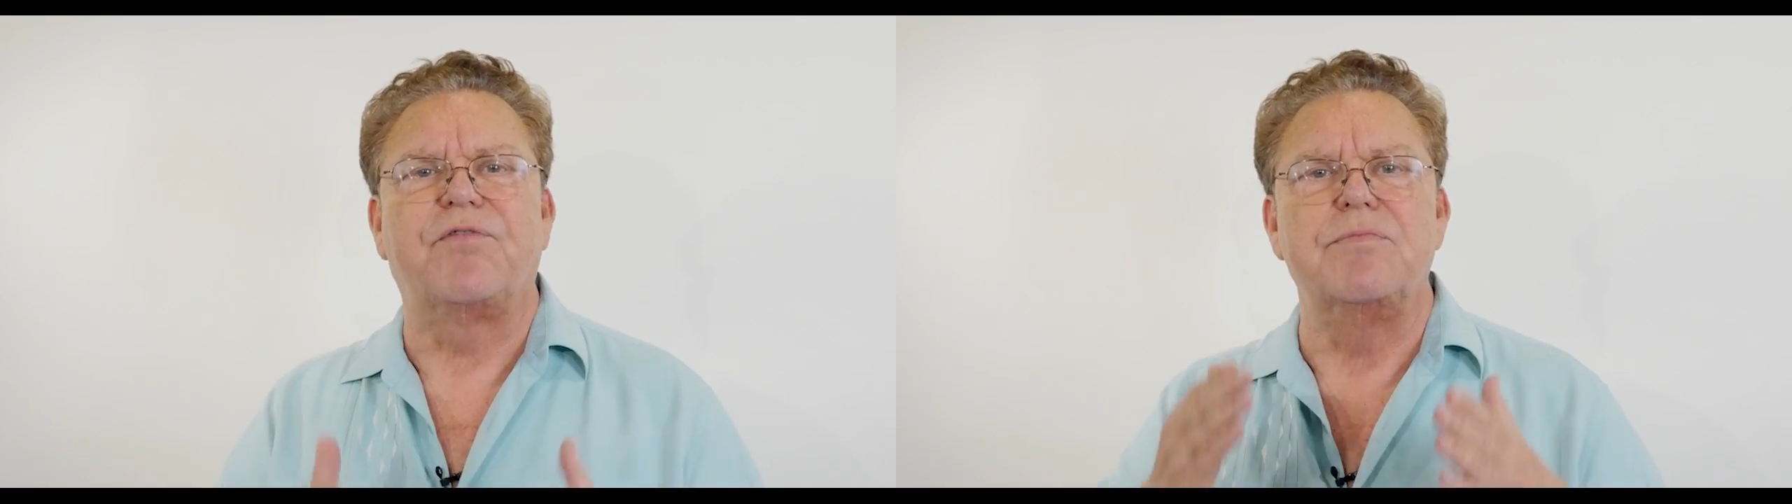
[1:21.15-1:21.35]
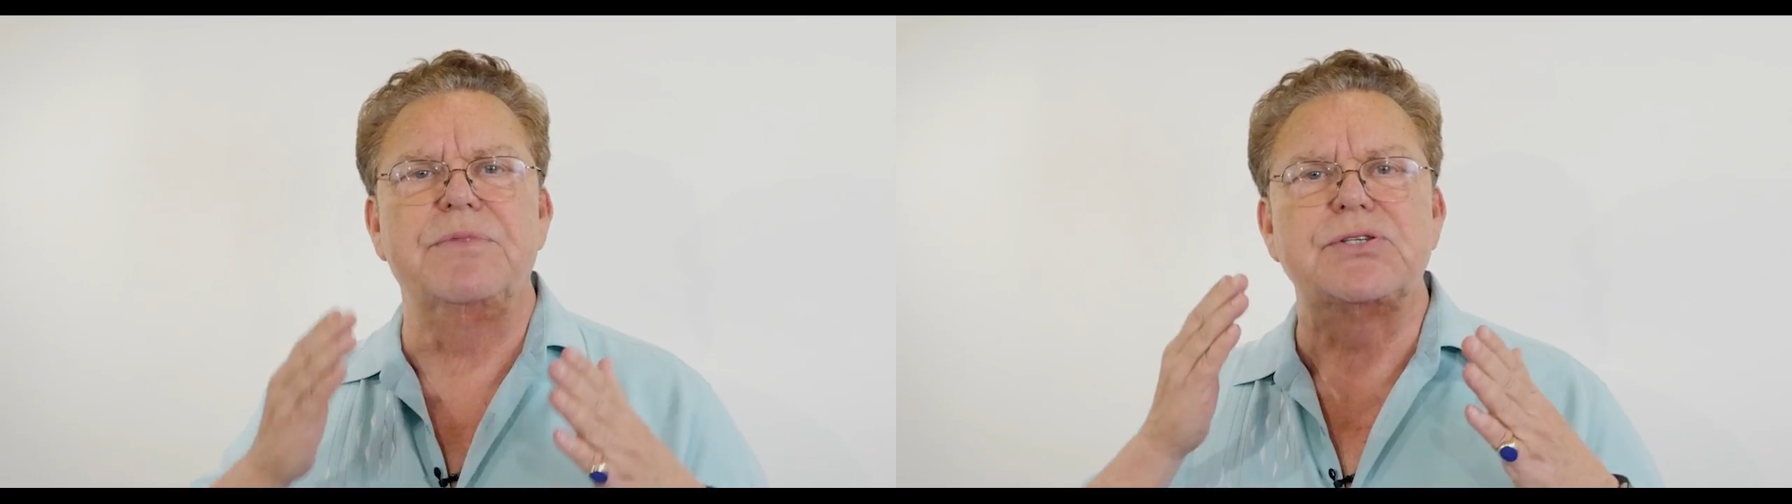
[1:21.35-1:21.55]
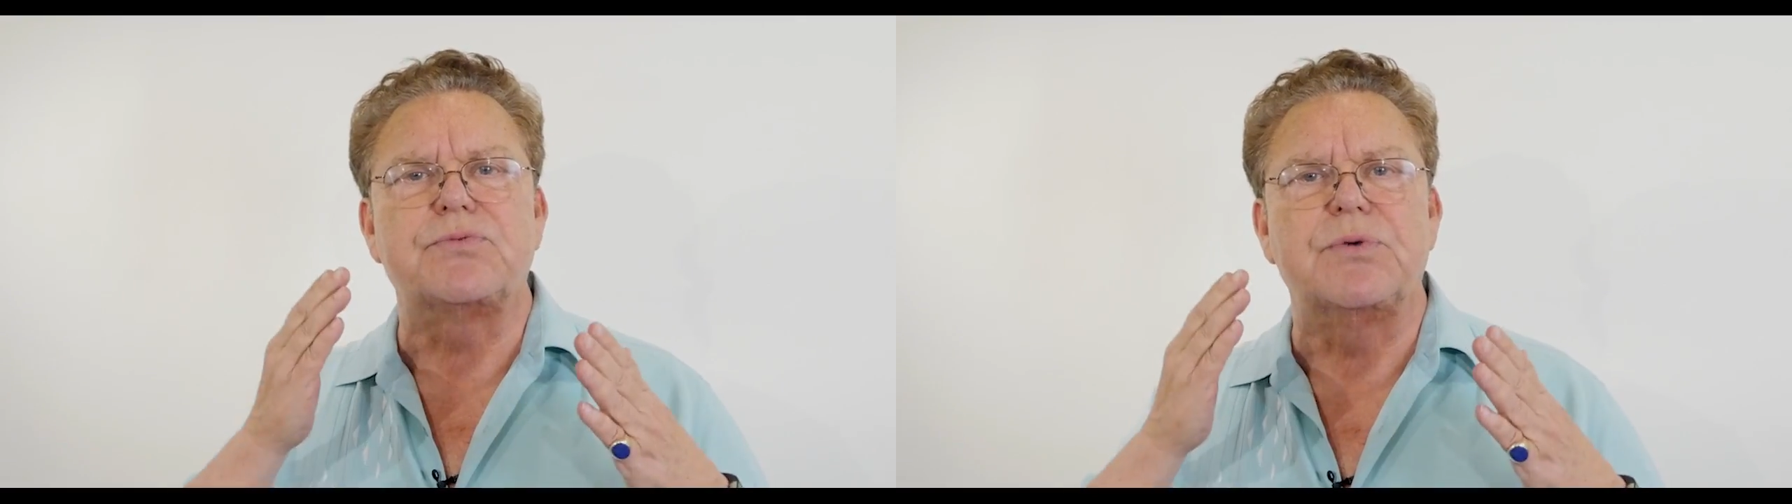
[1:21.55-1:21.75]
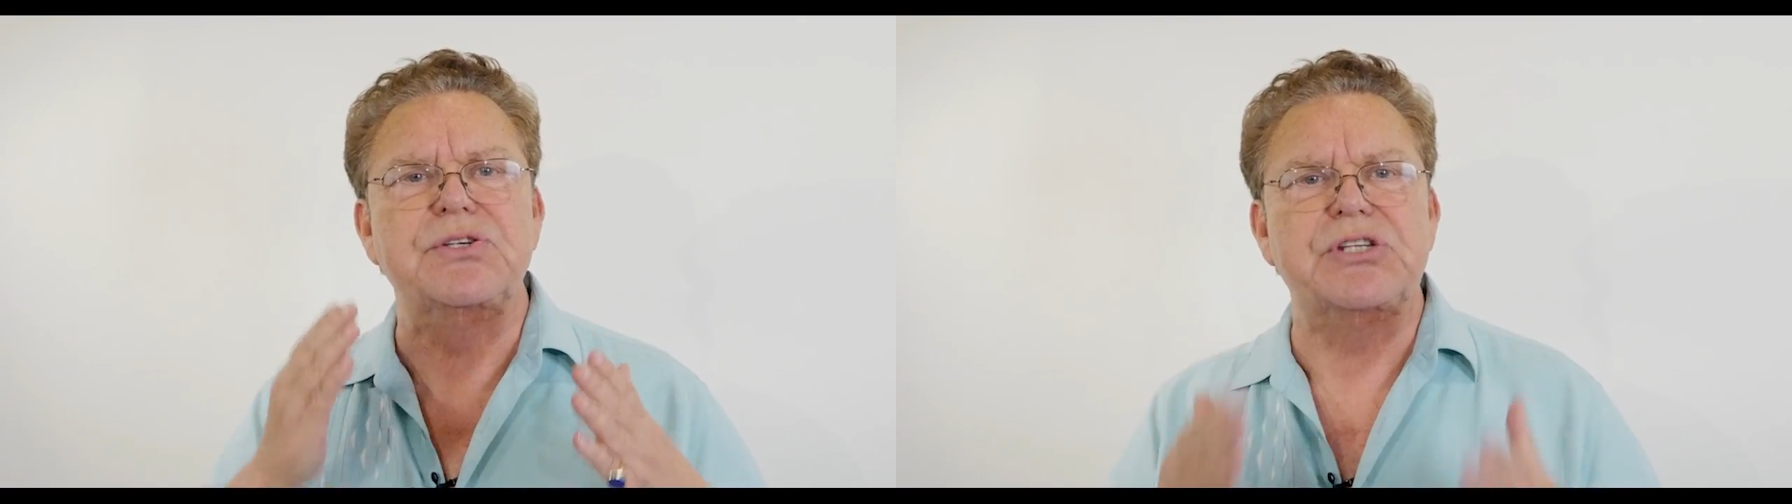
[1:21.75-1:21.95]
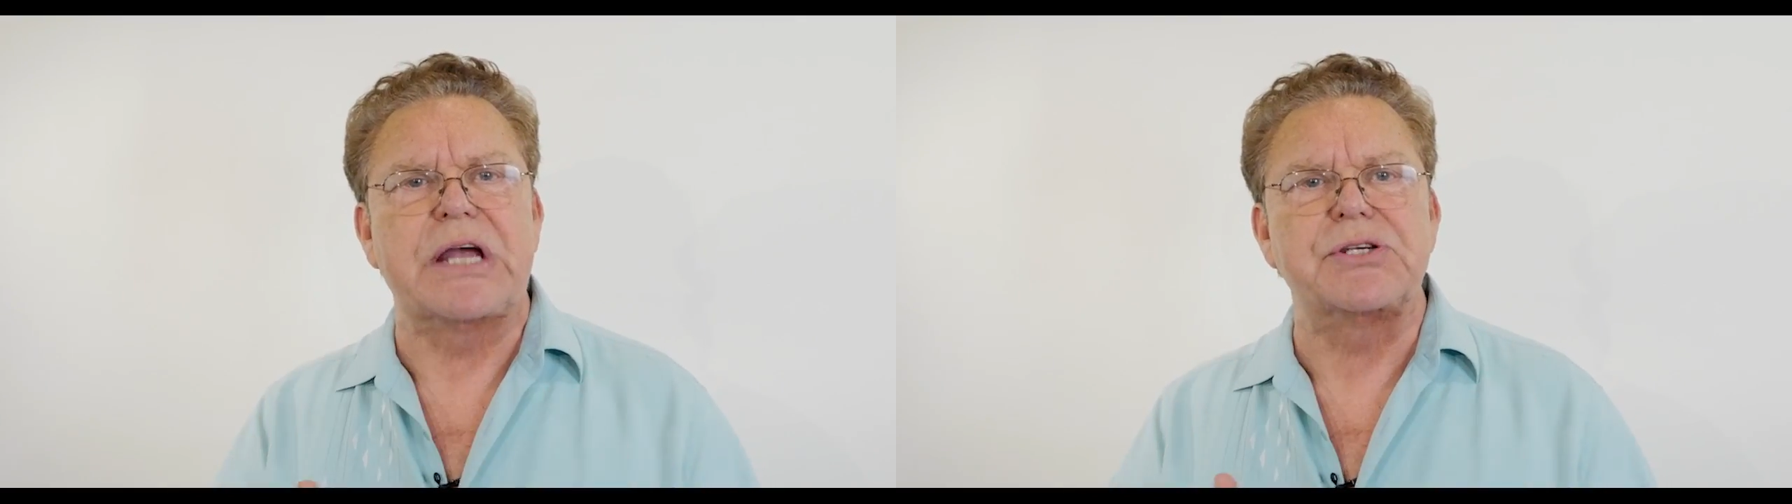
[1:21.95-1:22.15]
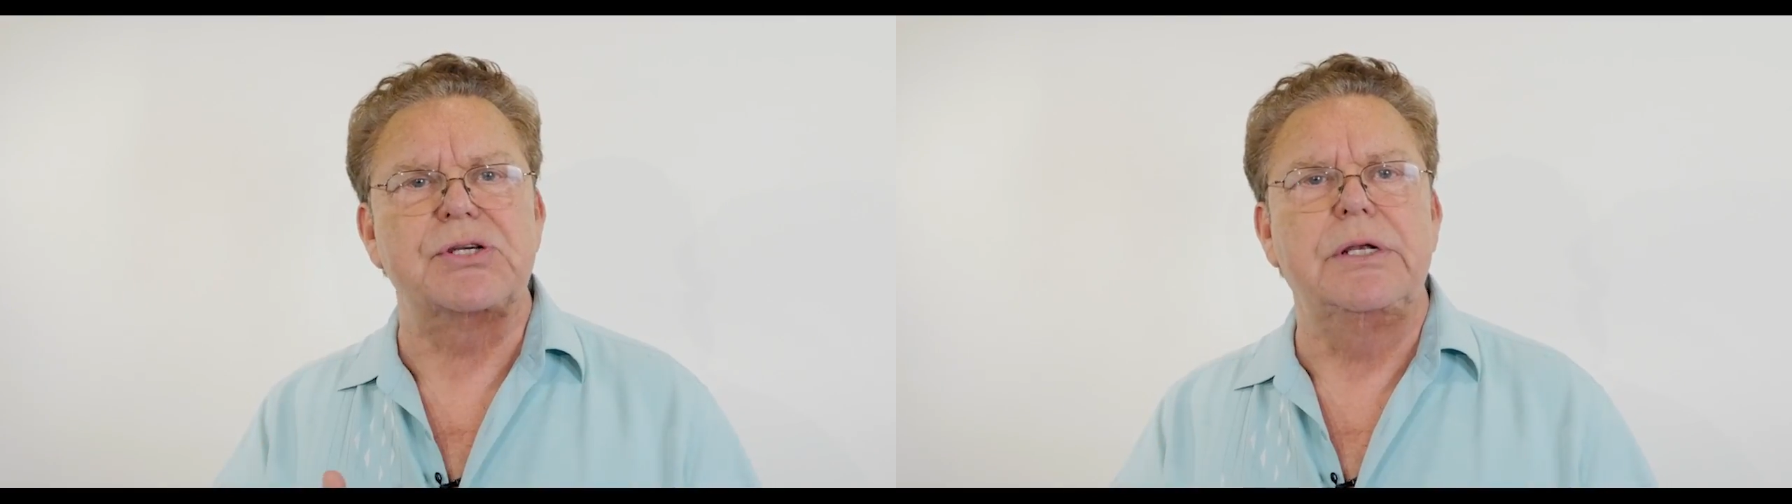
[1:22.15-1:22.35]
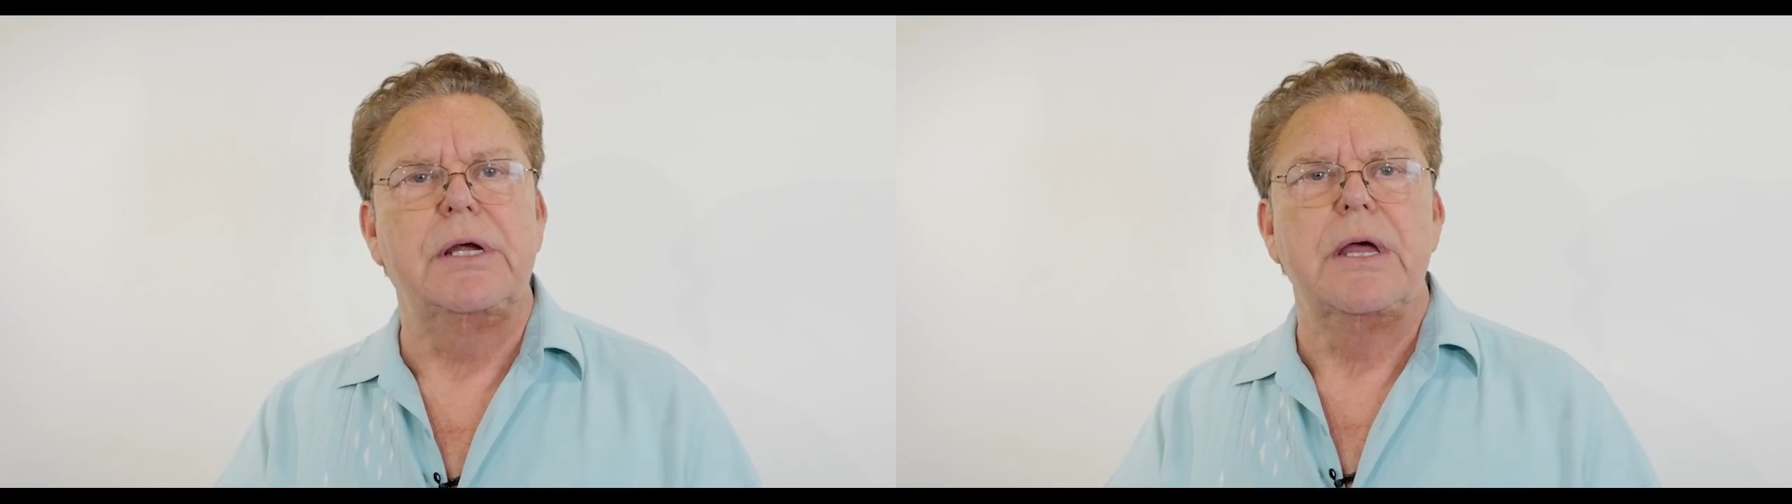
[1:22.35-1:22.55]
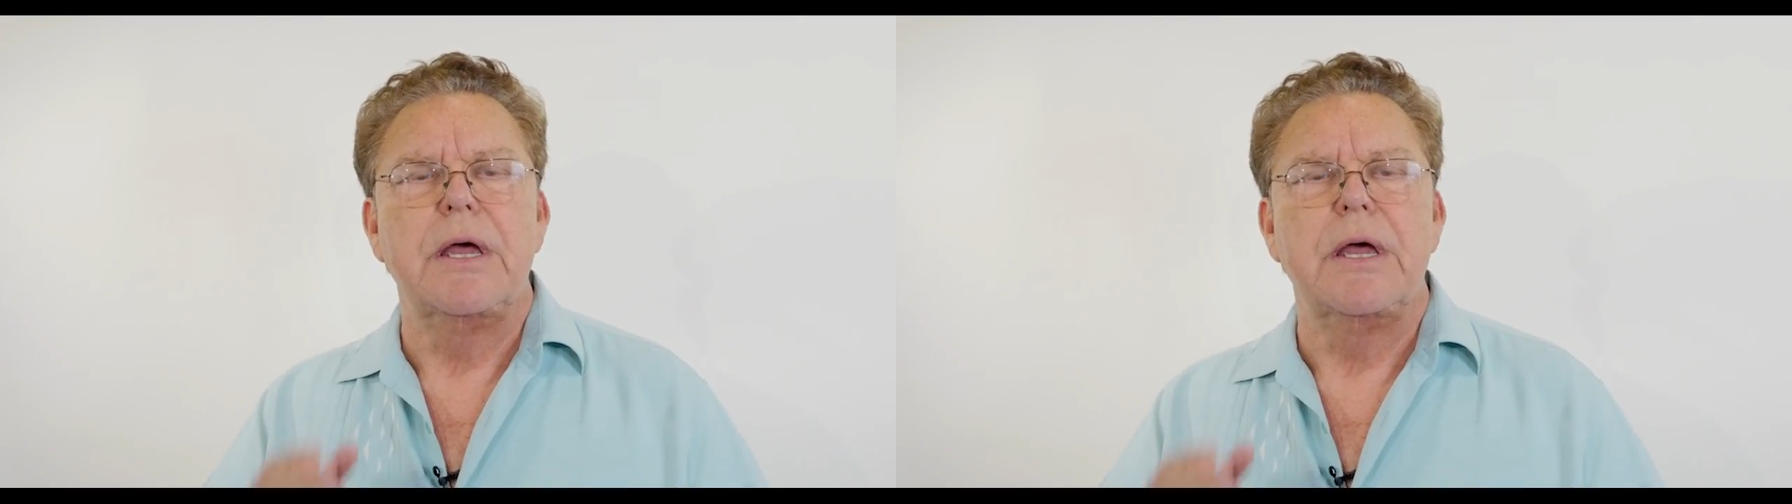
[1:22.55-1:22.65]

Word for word: from this rejection